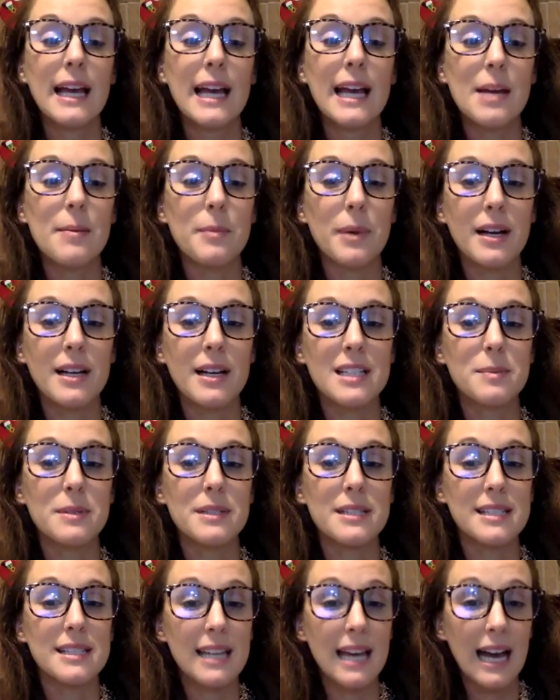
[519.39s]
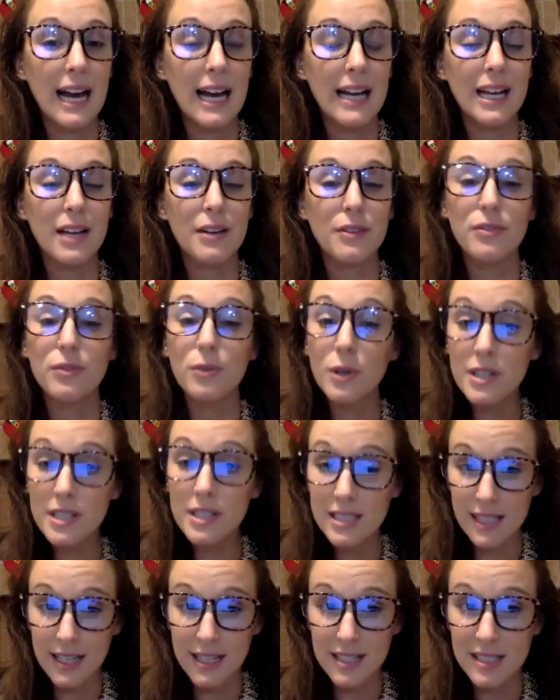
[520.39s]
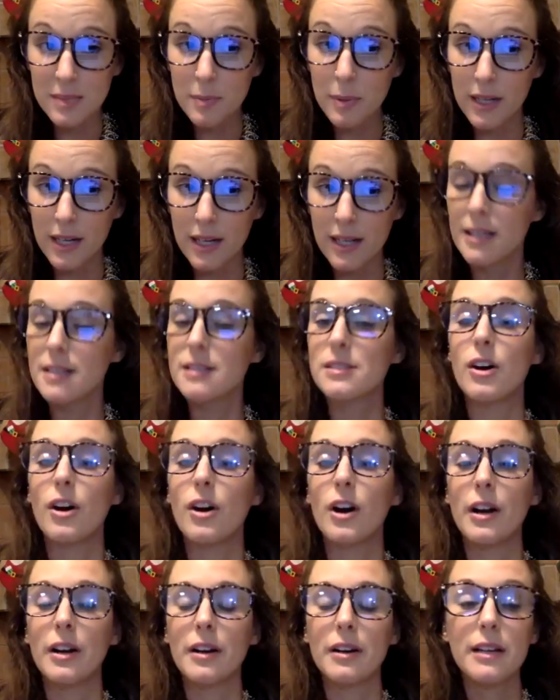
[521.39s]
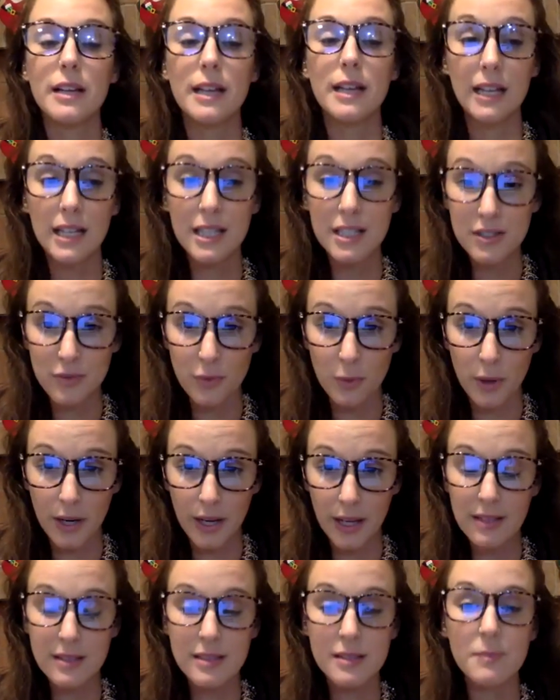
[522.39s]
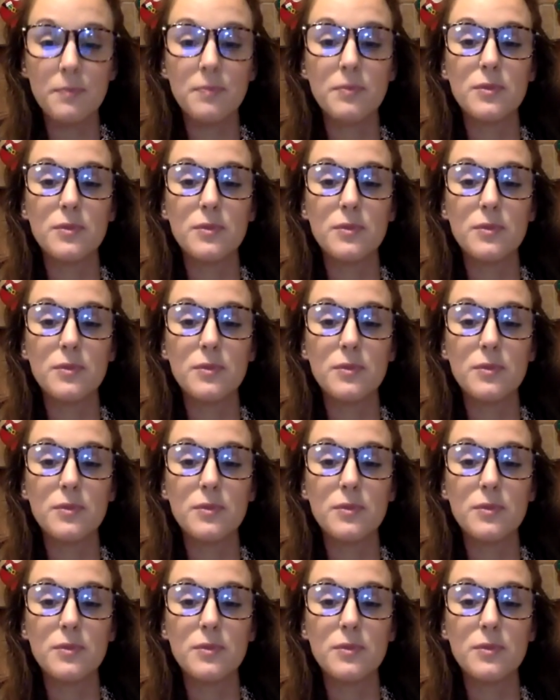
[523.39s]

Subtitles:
and my husband's dad had 4 stents put in his heart in his 40s.